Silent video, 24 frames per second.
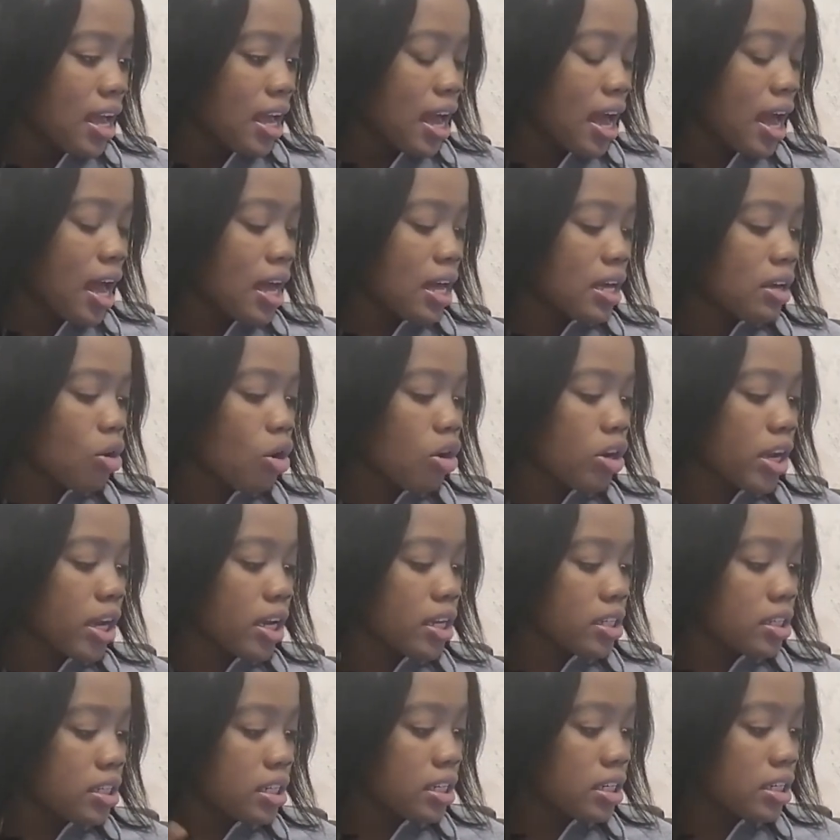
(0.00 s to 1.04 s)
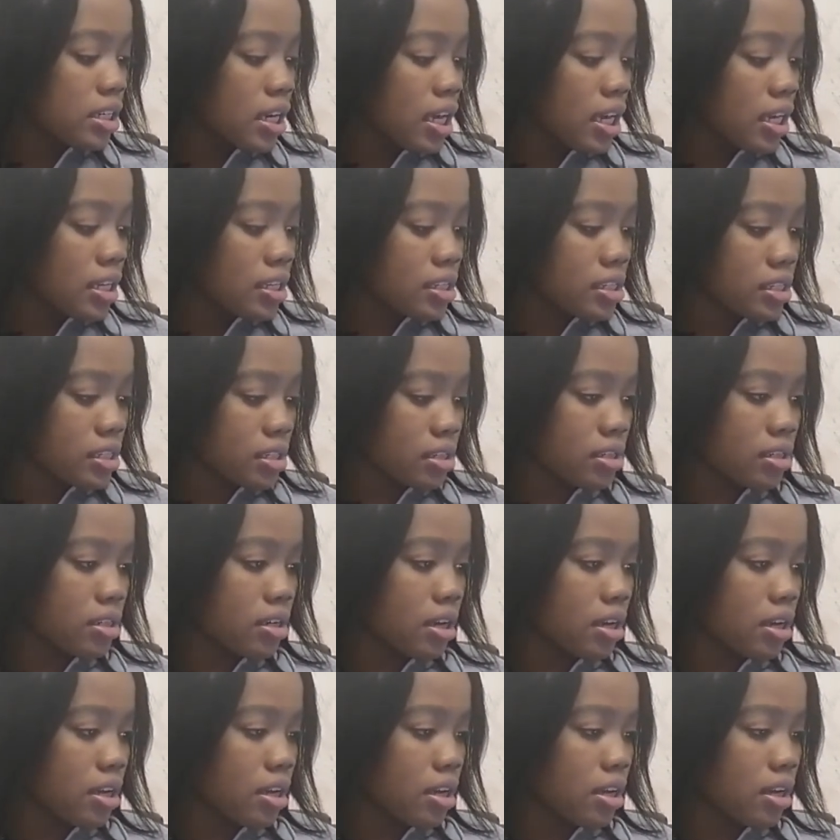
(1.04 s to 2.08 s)
Okay, Nina is
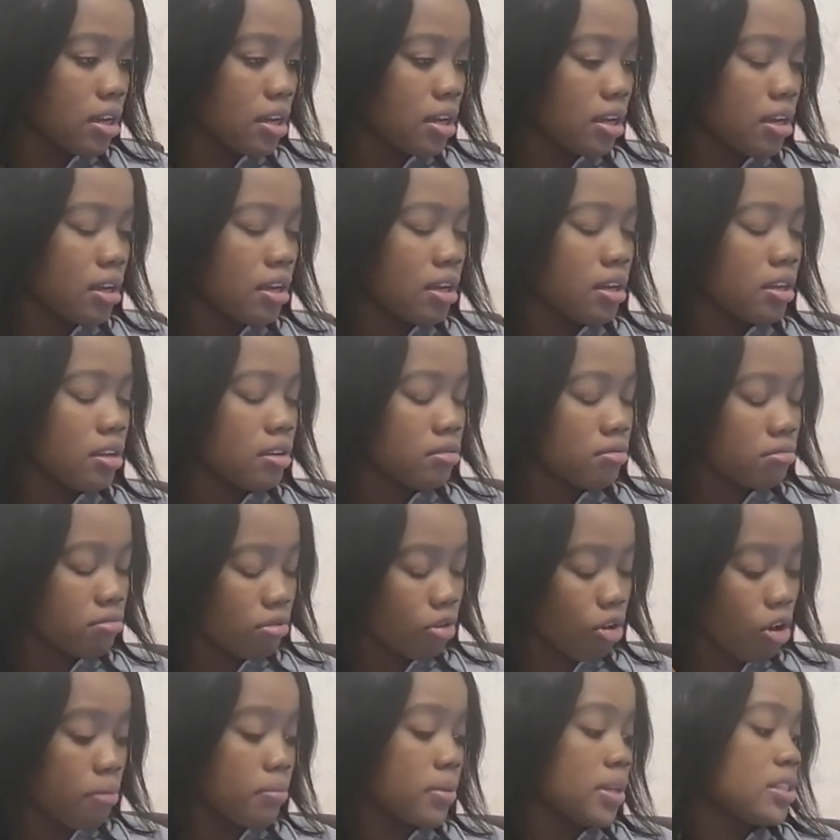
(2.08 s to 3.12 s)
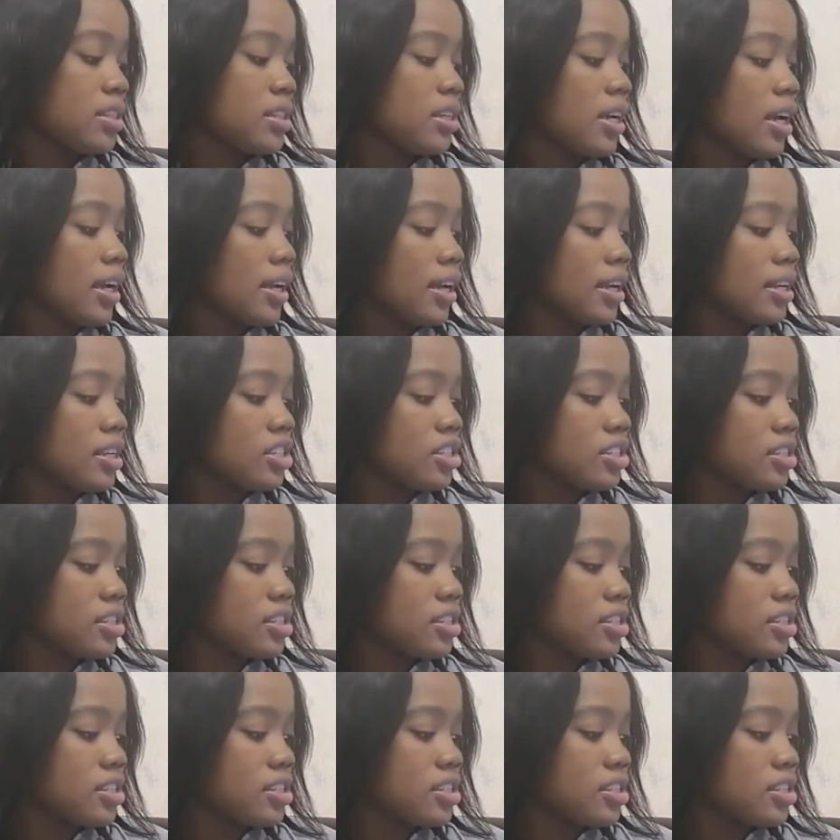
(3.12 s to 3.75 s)
commenting again.